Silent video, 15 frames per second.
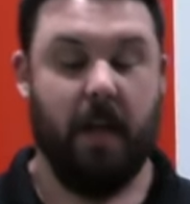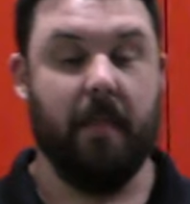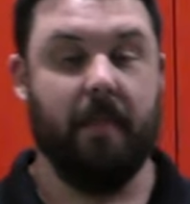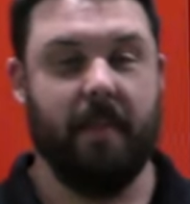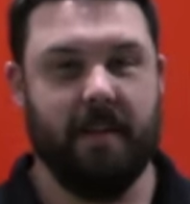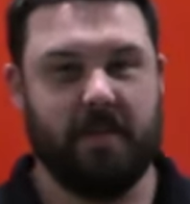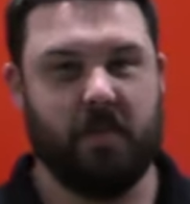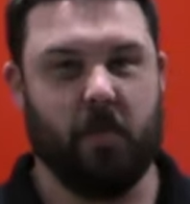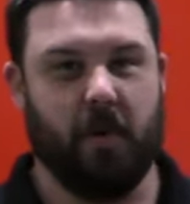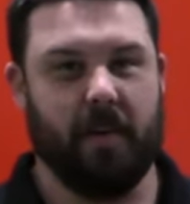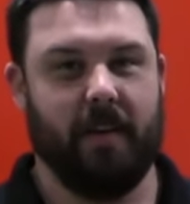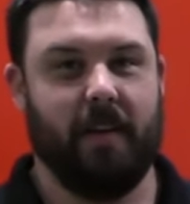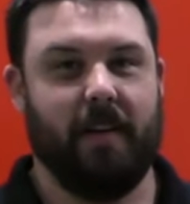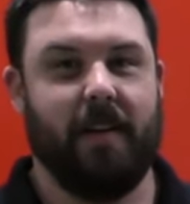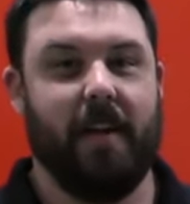This
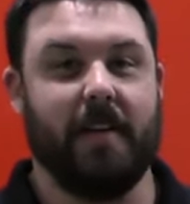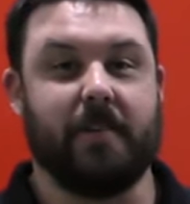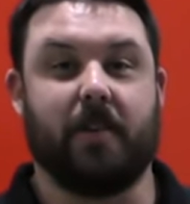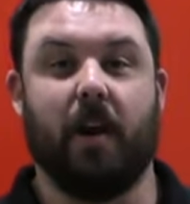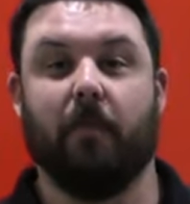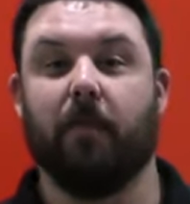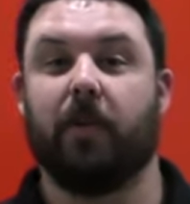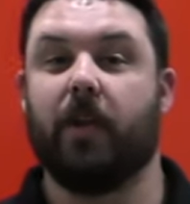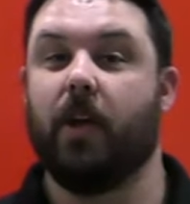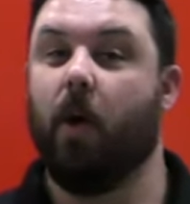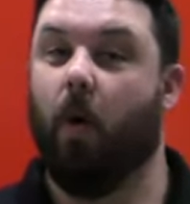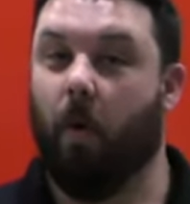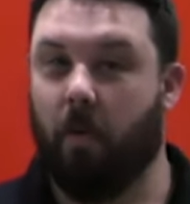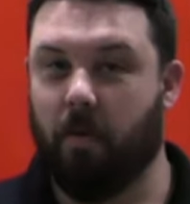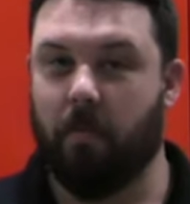one is covering the
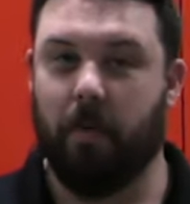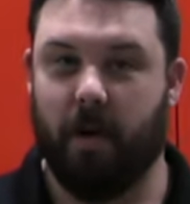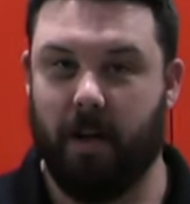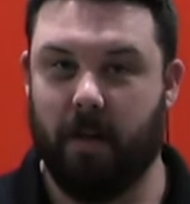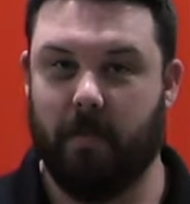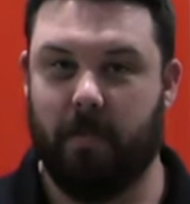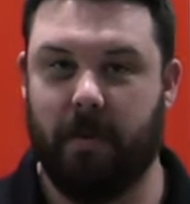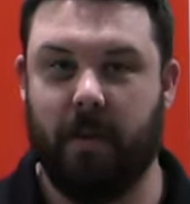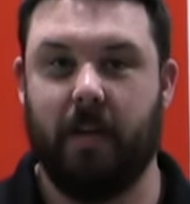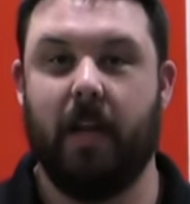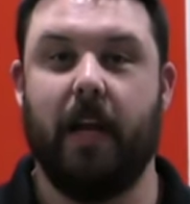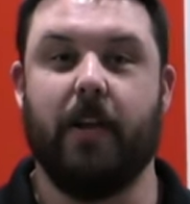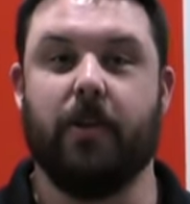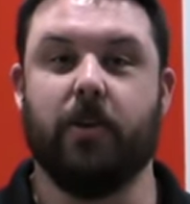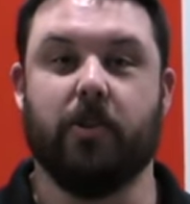oil pump
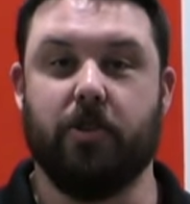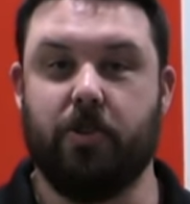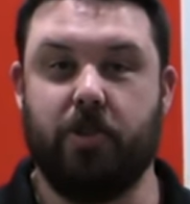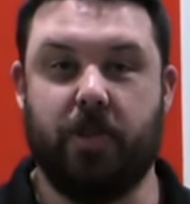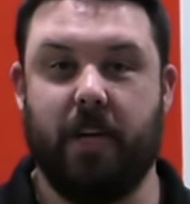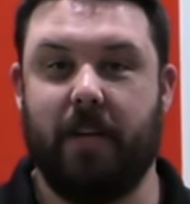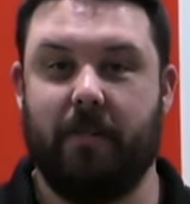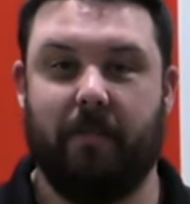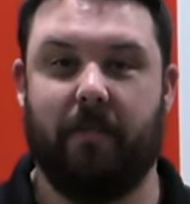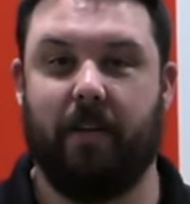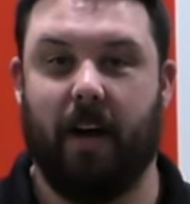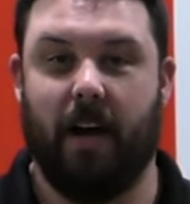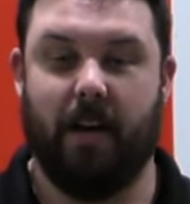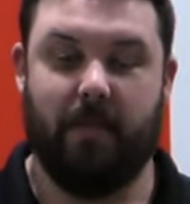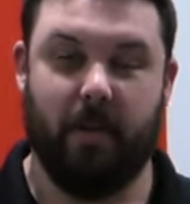in your Gen
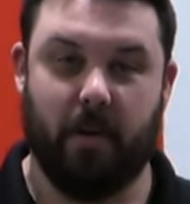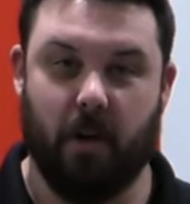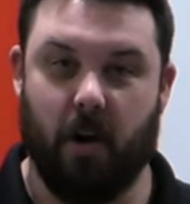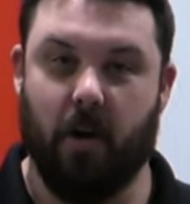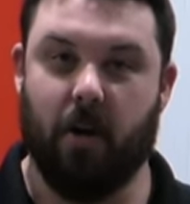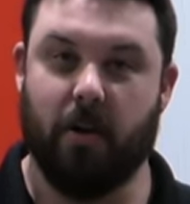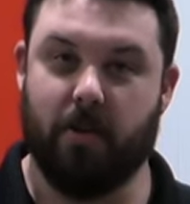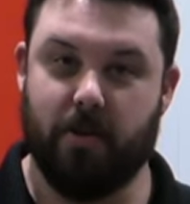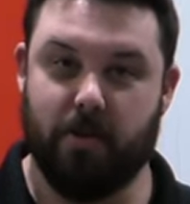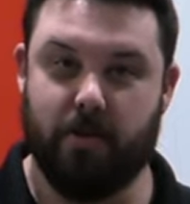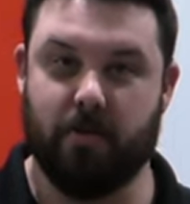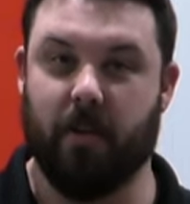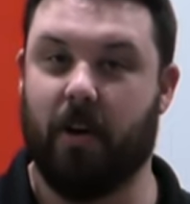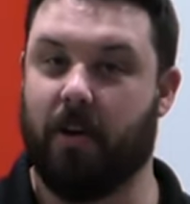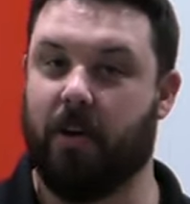5 car,
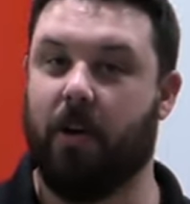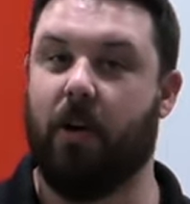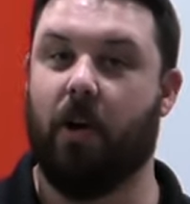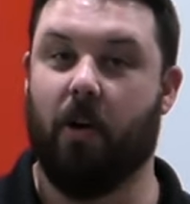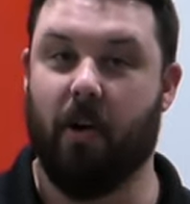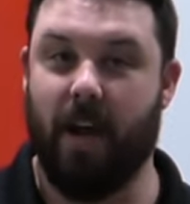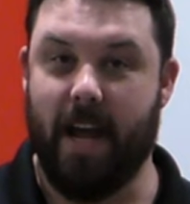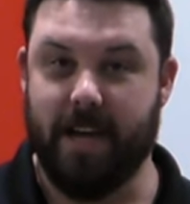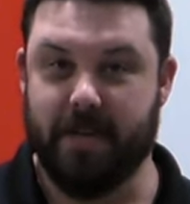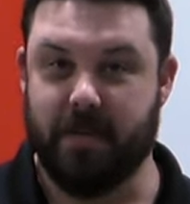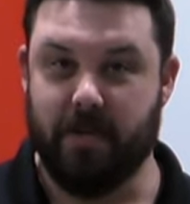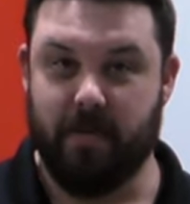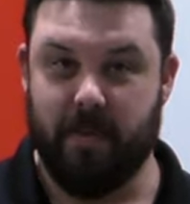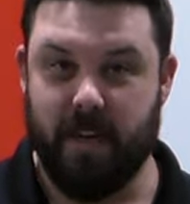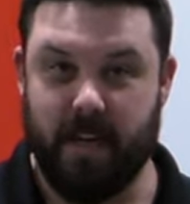truck, or
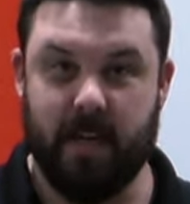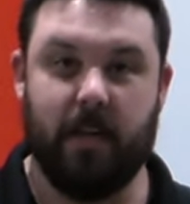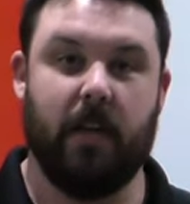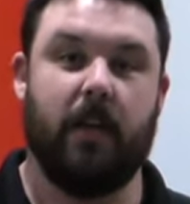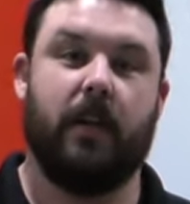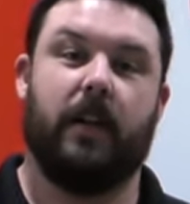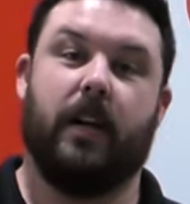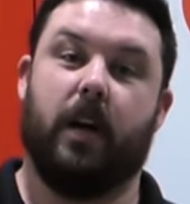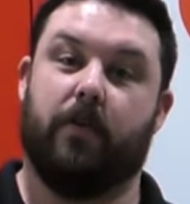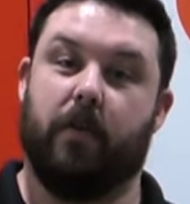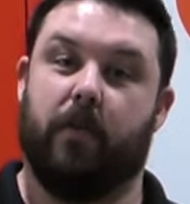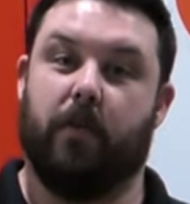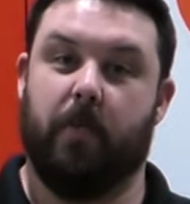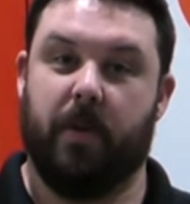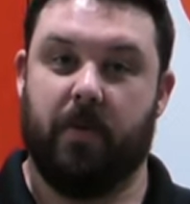SUV. Now, if
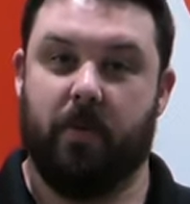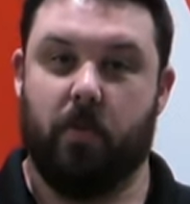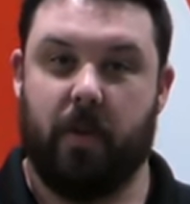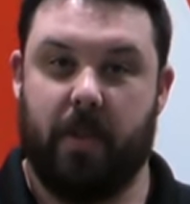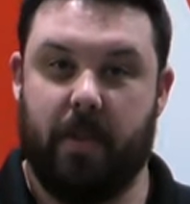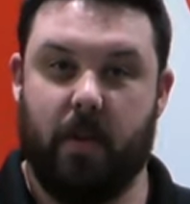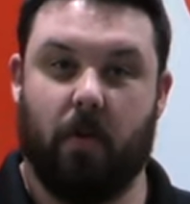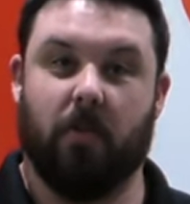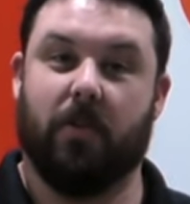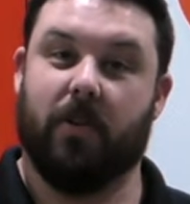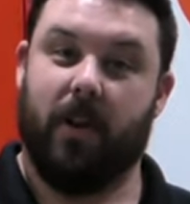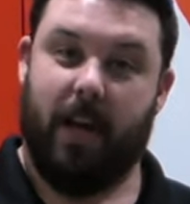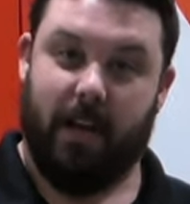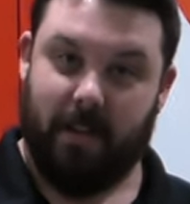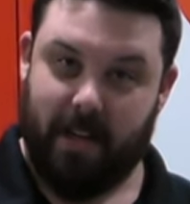you're familiar with the
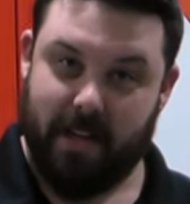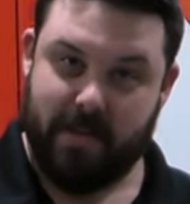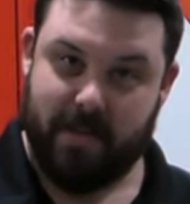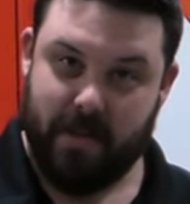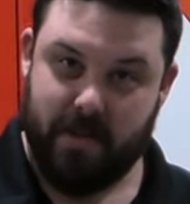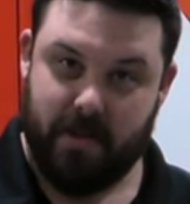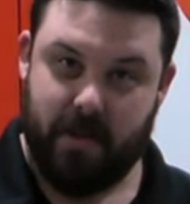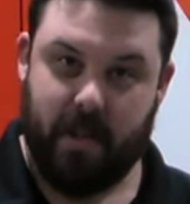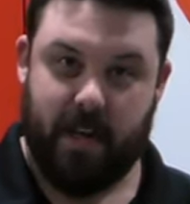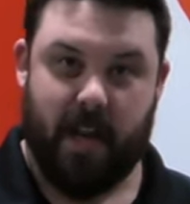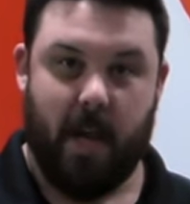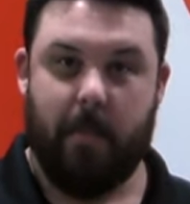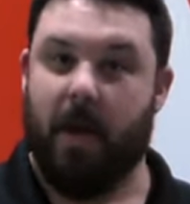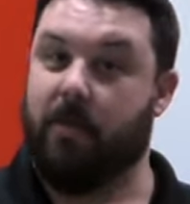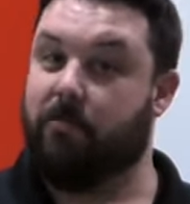older LS engine that
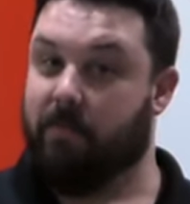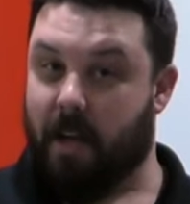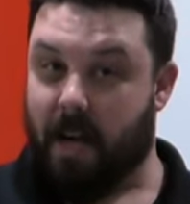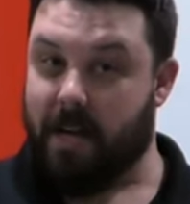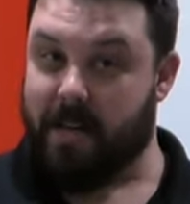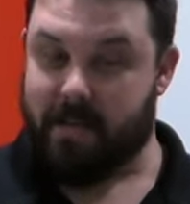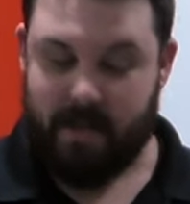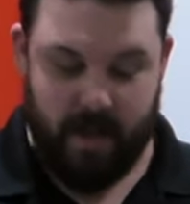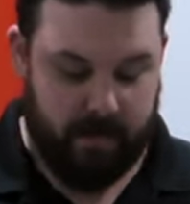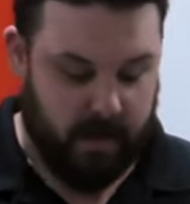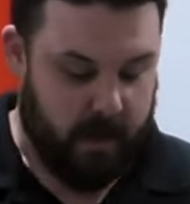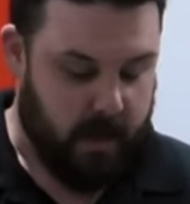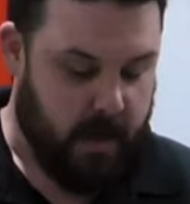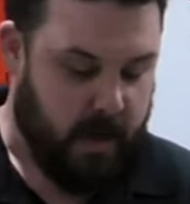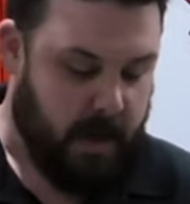came out in
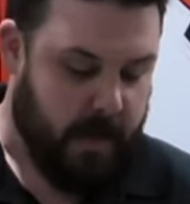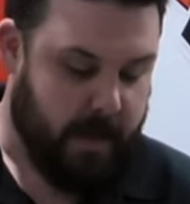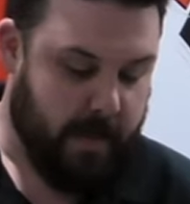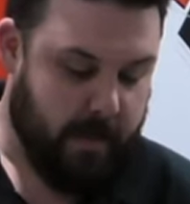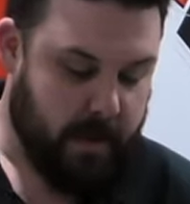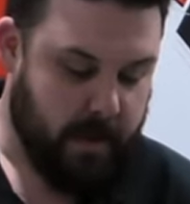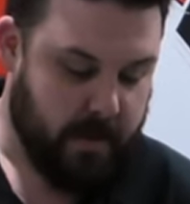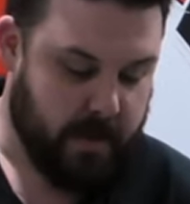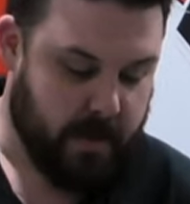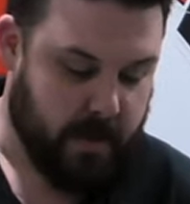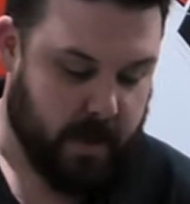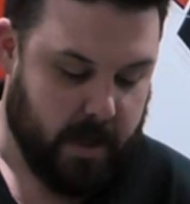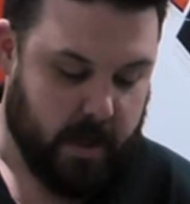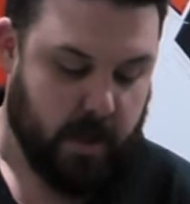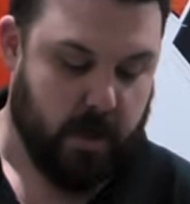97, they've been using
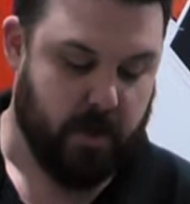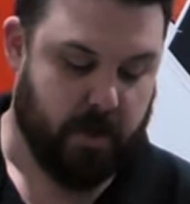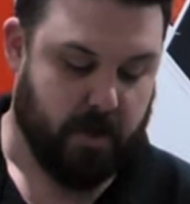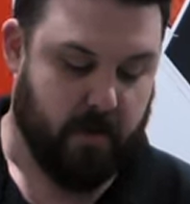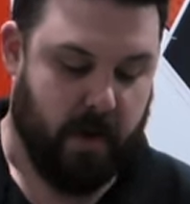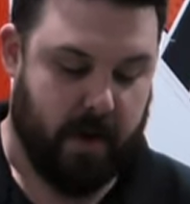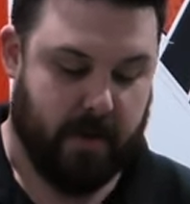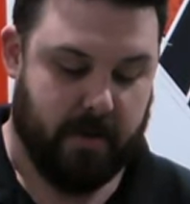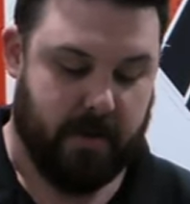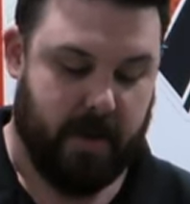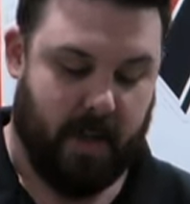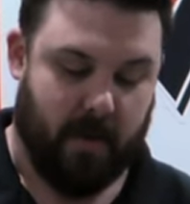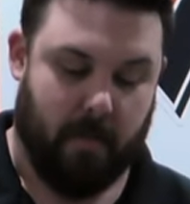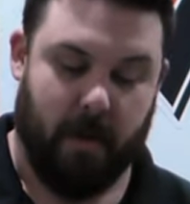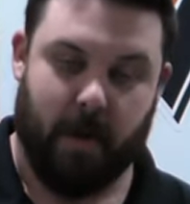the gerator
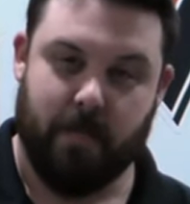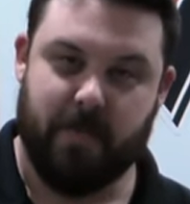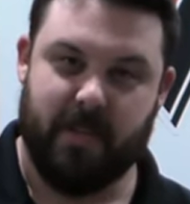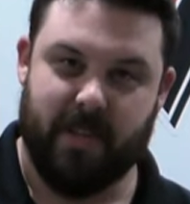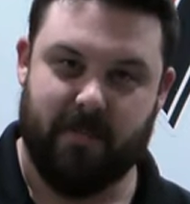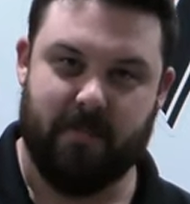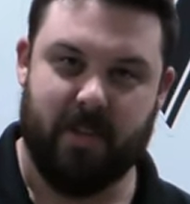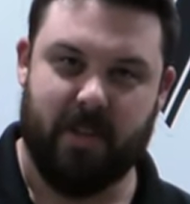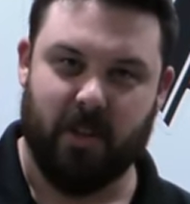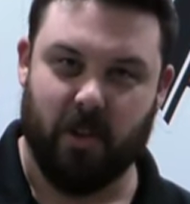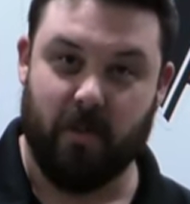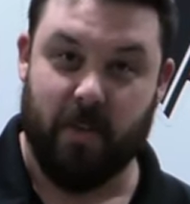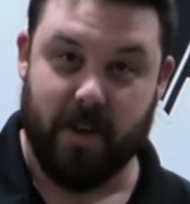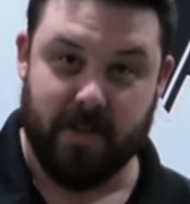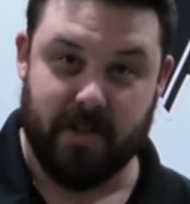style pumps that
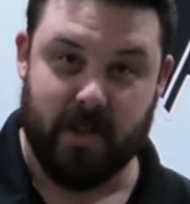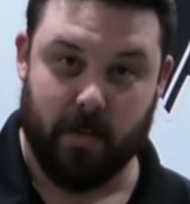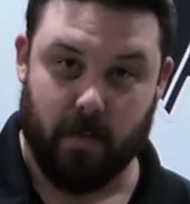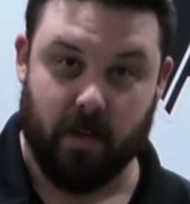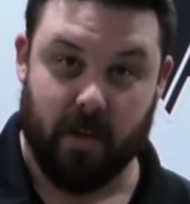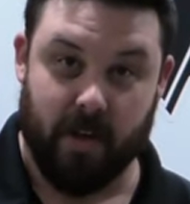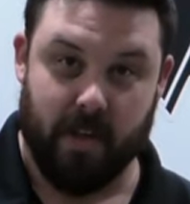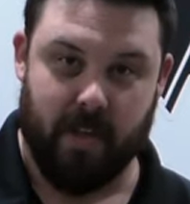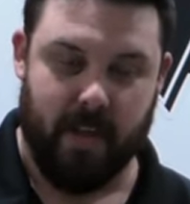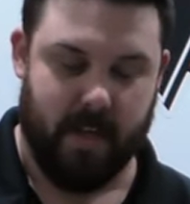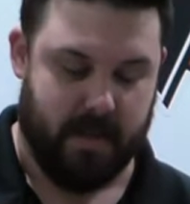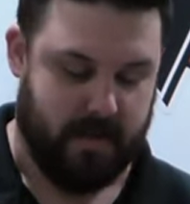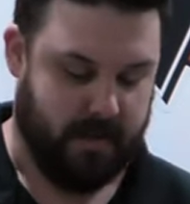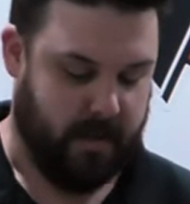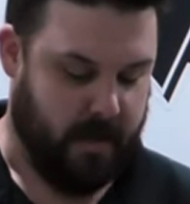look very similar to
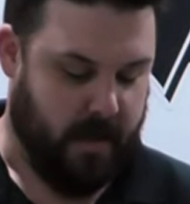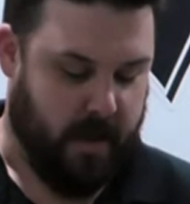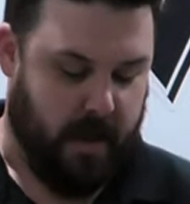this.